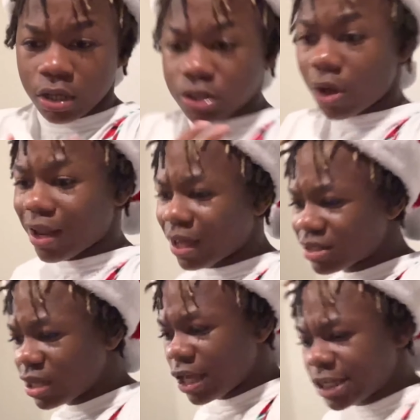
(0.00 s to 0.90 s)
So all I gotta
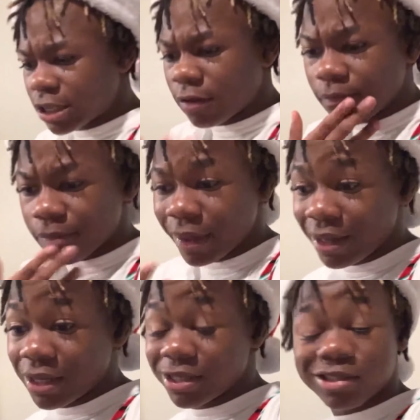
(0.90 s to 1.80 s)
say is.
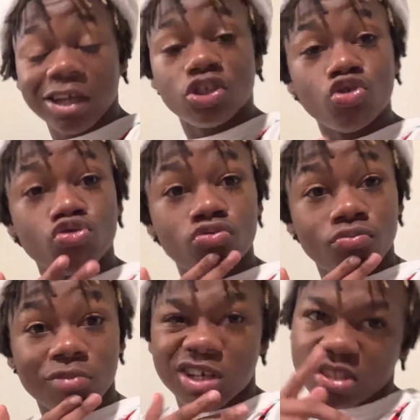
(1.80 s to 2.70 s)
Stay tuned
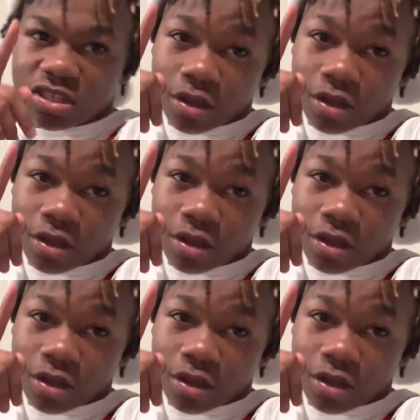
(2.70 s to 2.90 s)
because it's